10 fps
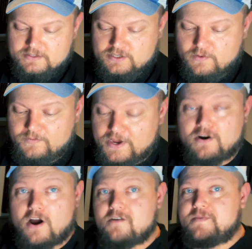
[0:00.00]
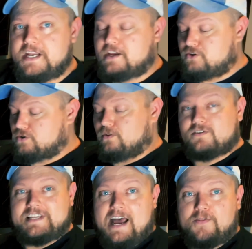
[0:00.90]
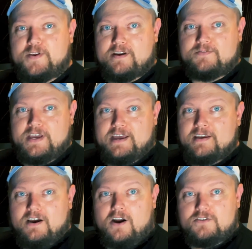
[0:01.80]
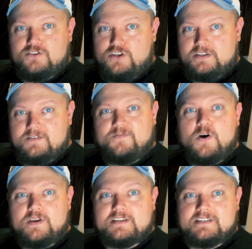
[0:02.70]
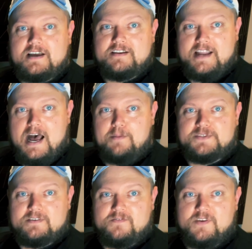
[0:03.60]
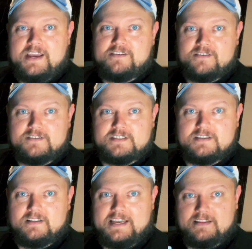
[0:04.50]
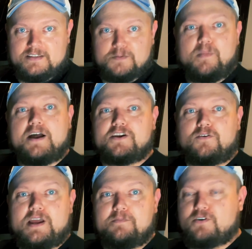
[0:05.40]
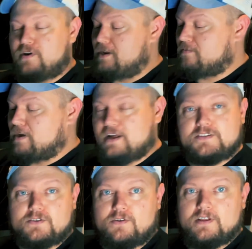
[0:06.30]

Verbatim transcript: so there are MIDI controllers out there that are just focused on knobs and faders, like this Monogram Creative Console.